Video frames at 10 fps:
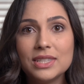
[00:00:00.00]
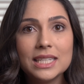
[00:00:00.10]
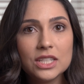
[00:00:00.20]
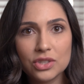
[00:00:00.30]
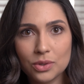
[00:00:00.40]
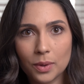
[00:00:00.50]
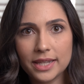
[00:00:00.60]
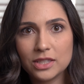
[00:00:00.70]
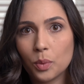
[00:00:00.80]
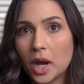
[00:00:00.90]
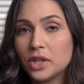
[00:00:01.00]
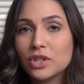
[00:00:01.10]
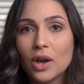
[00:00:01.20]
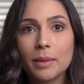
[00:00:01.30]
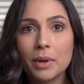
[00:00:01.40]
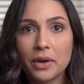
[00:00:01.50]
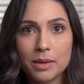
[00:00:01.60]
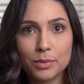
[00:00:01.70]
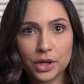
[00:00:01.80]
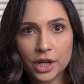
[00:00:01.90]
6 stories where you talk about
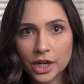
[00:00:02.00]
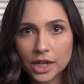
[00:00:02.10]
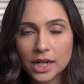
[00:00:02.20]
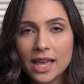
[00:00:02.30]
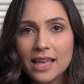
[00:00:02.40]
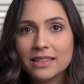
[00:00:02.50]
him or her,